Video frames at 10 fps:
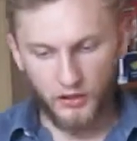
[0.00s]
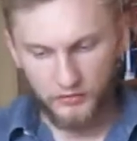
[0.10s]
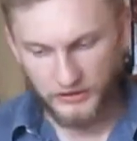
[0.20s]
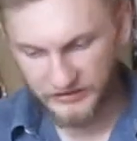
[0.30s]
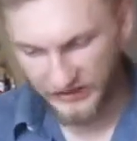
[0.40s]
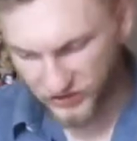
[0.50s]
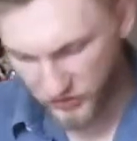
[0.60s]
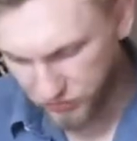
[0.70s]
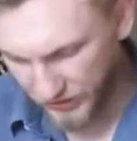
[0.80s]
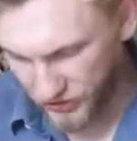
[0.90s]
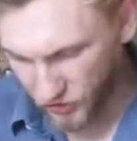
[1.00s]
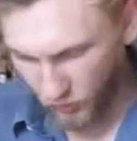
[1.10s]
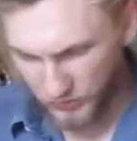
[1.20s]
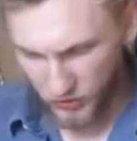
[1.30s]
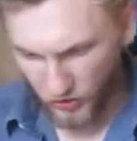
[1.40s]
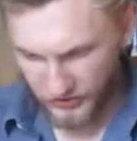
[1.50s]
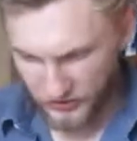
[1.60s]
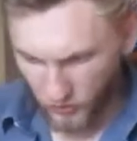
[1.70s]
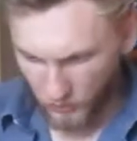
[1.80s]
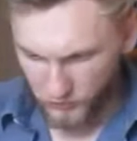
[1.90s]
This is actually pretty cool because he
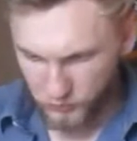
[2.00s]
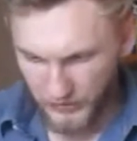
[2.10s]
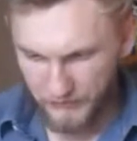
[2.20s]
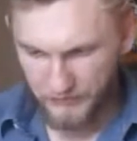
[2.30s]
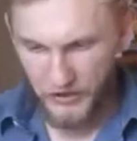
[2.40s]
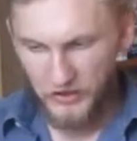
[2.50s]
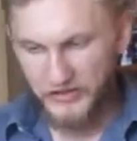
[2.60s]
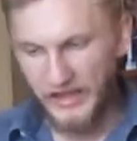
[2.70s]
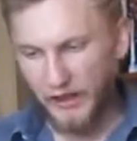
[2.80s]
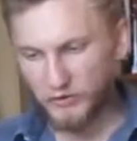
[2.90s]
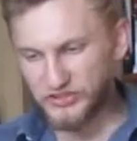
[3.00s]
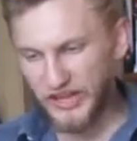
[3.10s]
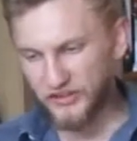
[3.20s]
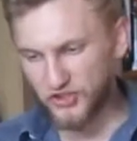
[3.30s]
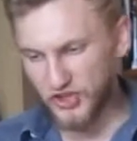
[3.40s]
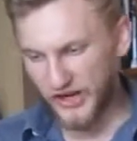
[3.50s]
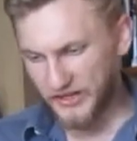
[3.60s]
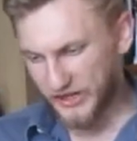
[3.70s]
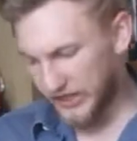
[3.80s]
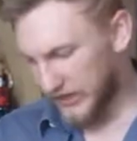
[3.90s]
comes with the Outsider
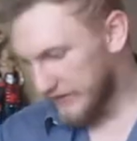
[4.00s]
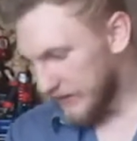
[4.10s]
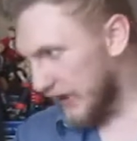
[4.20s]
jacket